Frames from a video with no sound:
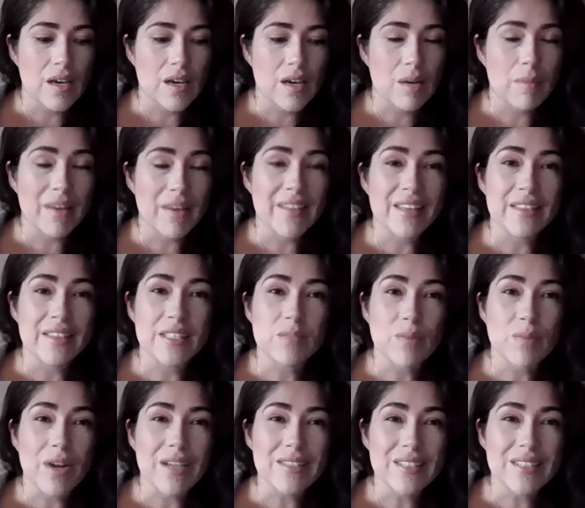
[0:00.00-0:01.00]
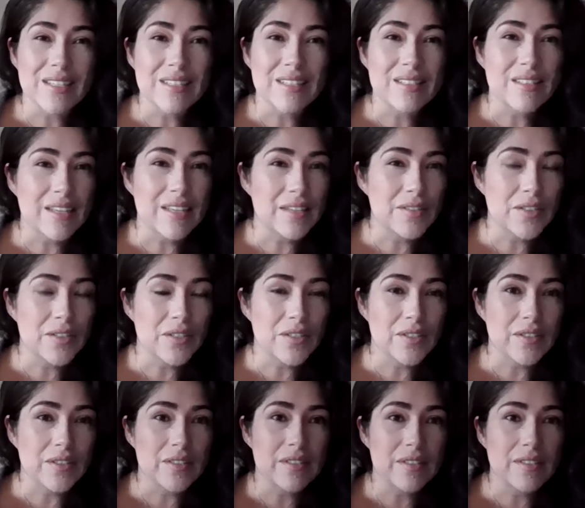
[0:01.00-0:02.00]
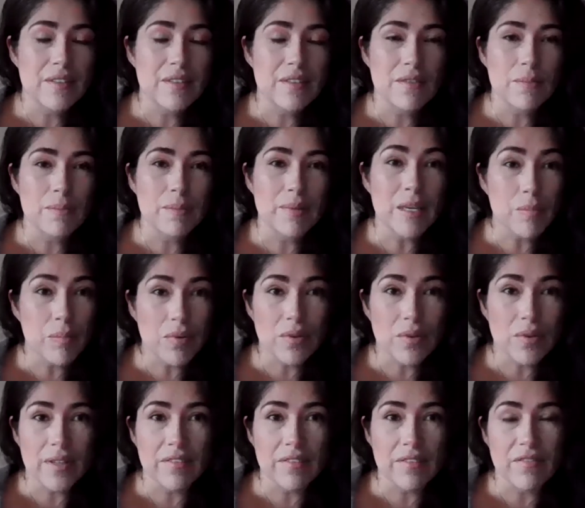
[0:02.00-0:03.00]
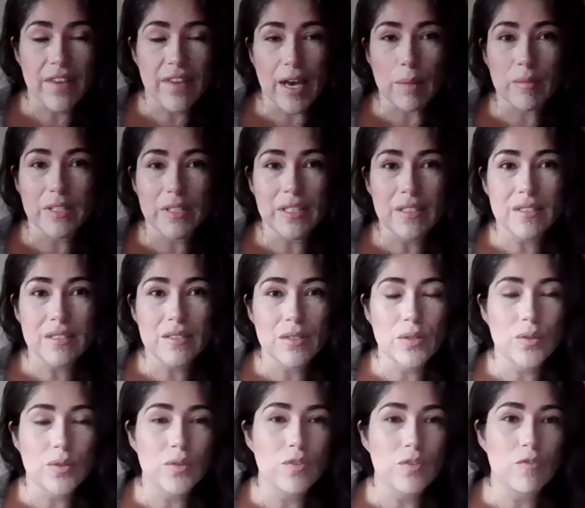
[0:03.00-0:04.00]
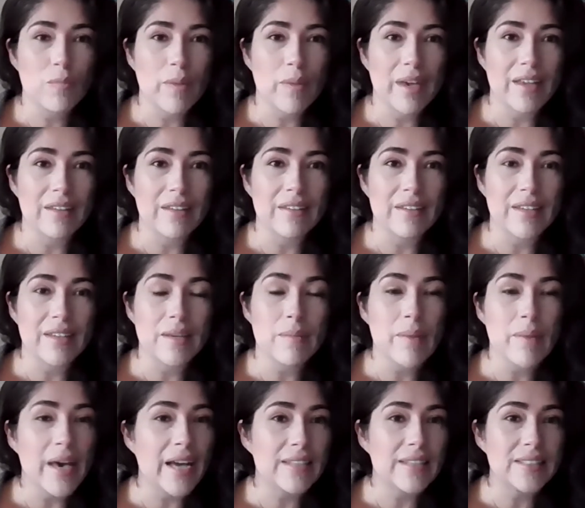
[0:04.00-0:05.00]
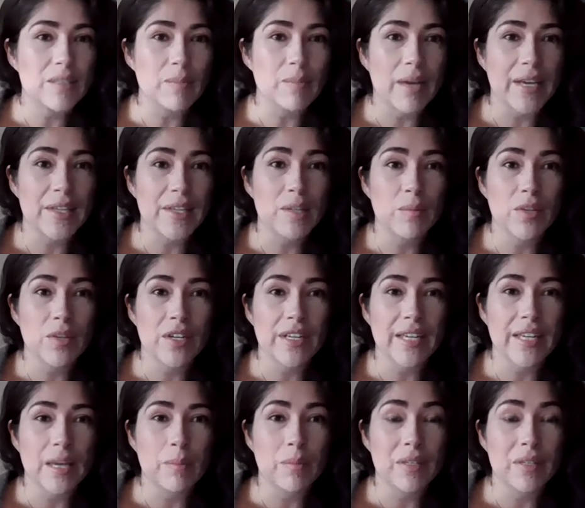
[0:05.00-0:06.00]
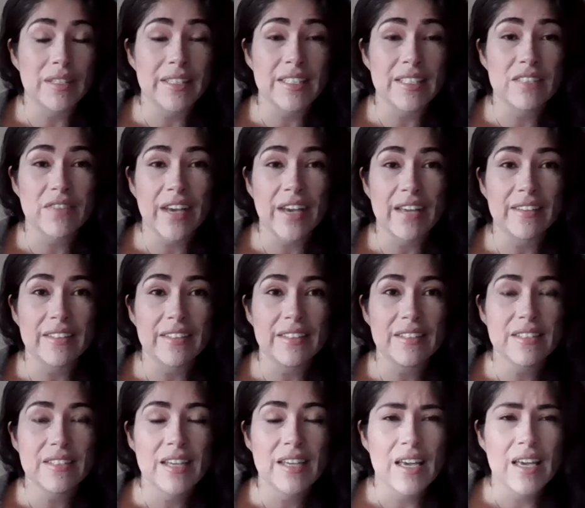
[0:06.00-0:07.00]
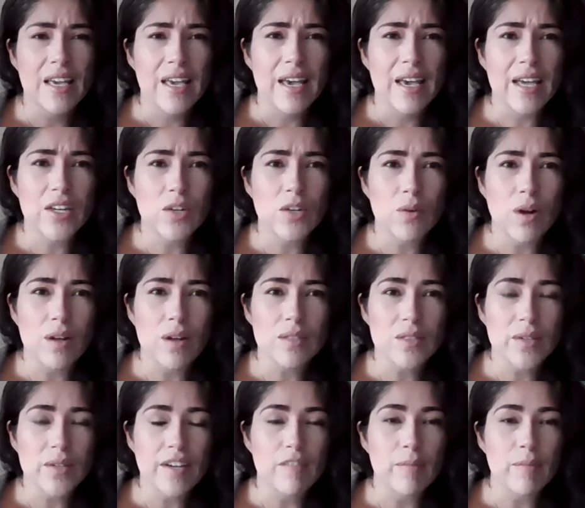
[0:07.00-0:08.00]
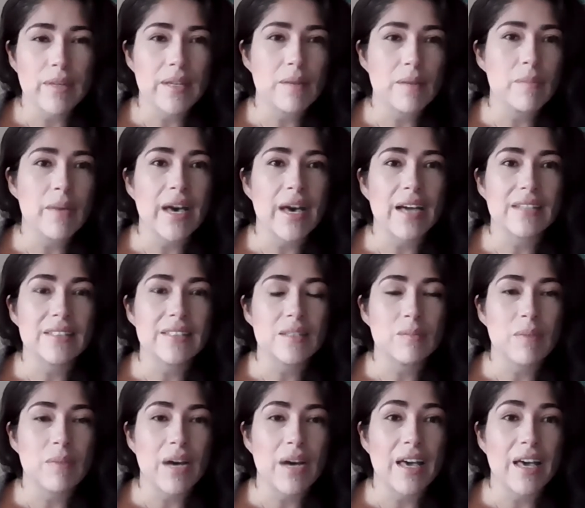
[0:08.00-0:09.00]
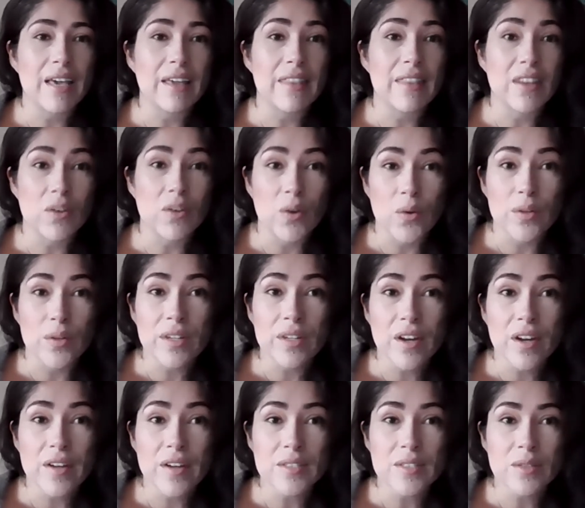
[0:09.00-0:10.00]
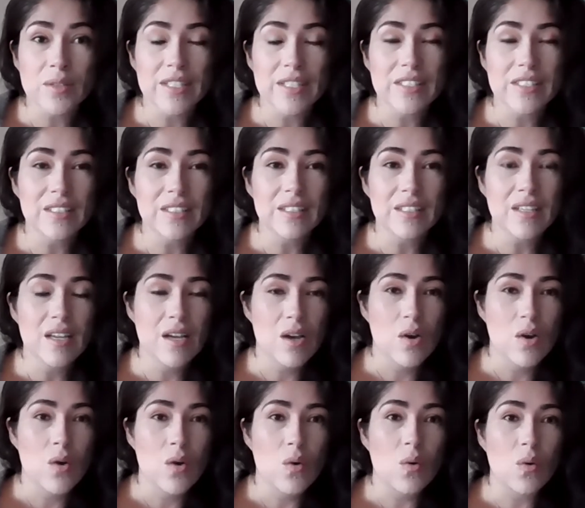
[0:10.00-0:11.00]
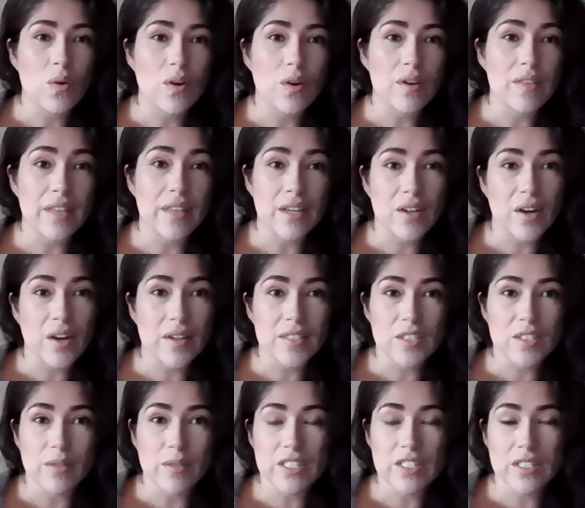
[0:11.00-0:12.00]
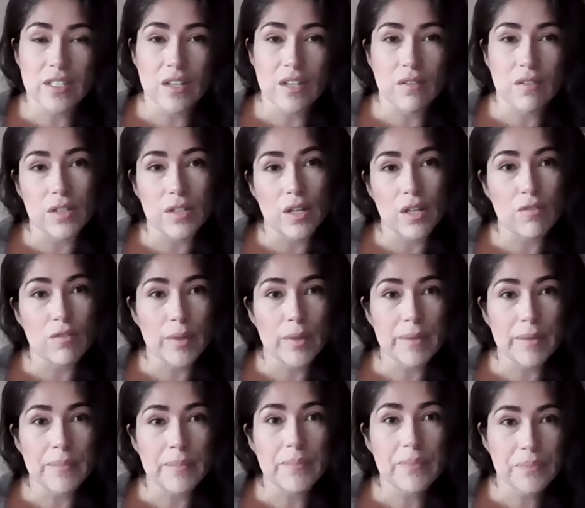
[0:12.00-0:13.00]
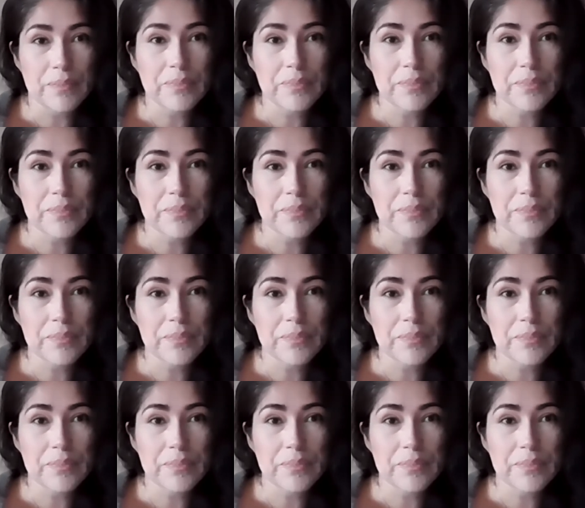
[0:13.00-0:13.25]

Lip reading: And that this process centers people and families who've been impacted by community and police violence, and who also have been impacted by their own incarceration or the incarceration of a loved one.